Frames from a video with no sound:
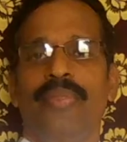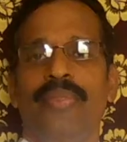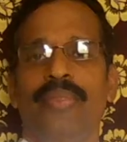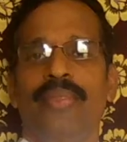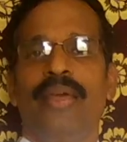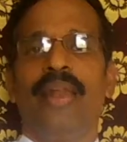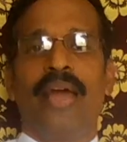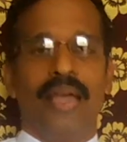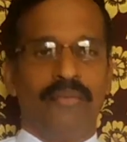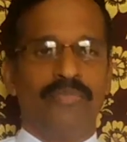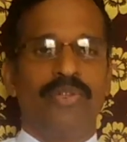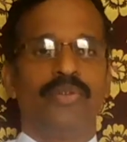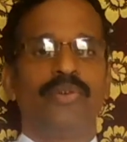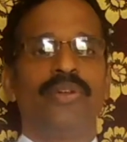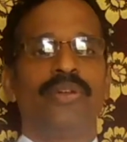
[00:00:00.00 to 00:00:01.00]
Then I am the
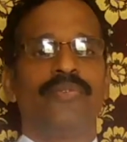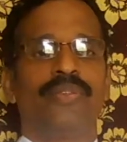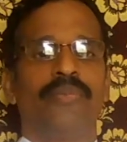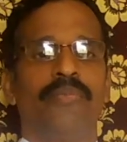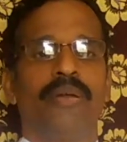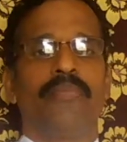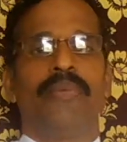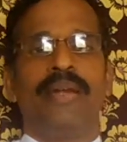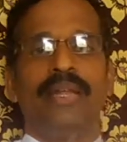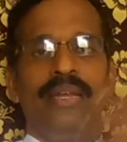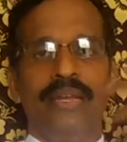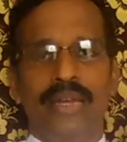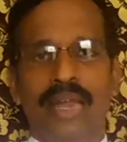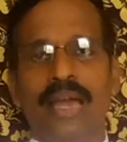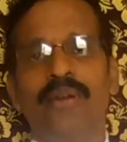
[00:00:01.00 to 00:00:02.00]
owner of the property.
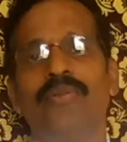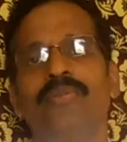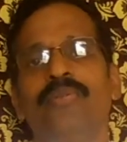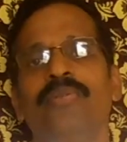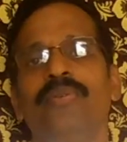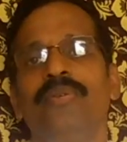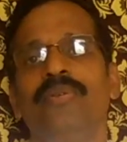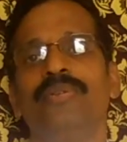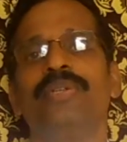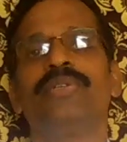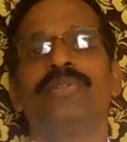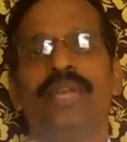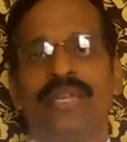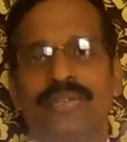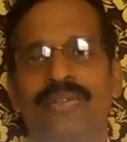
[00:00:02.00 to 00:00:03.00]
Now the
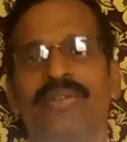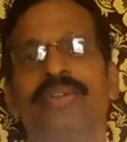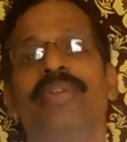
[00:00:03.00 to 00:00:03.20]
trust,